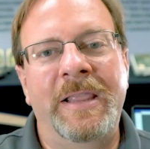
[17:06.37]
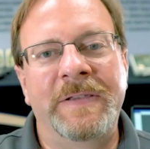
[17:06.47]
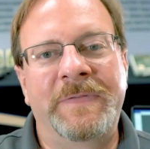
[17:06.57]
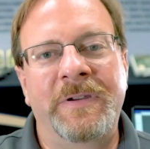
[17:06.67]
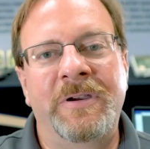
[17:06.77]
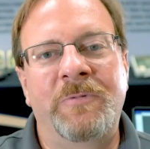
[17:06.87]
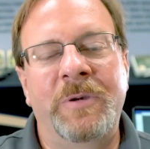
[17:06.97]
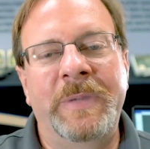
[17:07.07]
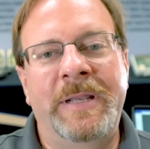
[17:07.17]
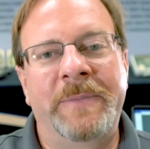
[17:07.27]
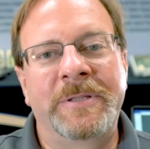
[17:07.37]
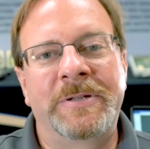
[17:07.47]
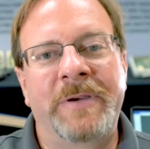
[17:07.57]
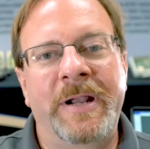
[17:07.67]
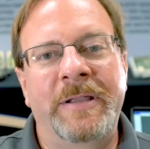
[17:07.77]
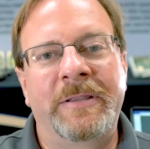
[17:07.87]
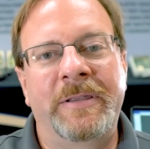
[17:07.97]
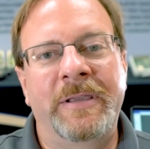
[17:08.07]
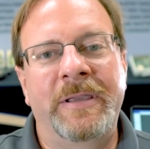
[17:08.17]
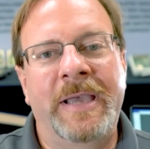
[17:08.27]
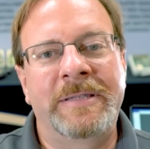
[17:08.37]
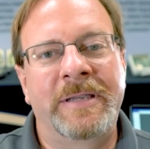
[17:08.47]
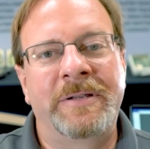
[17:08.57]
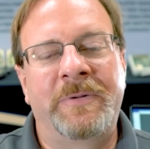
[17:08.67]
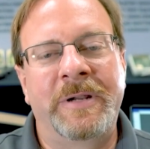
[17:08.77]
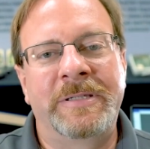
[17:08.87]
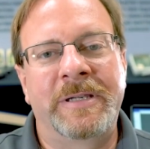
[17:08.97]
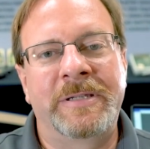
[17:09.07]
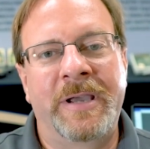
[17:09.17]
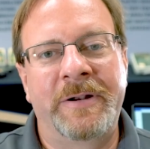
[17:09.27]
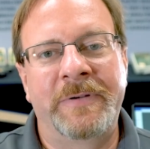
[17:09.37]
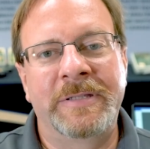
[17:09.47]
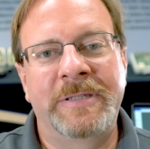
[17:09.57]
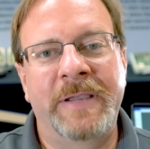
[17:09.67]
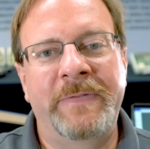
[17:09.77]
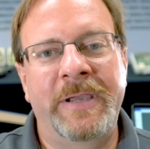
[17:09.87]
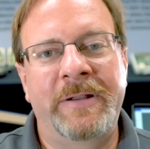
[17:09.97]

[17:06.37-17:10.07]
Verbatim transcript: In this video, we'll be demonstrating the S A twenty-six hundred Safety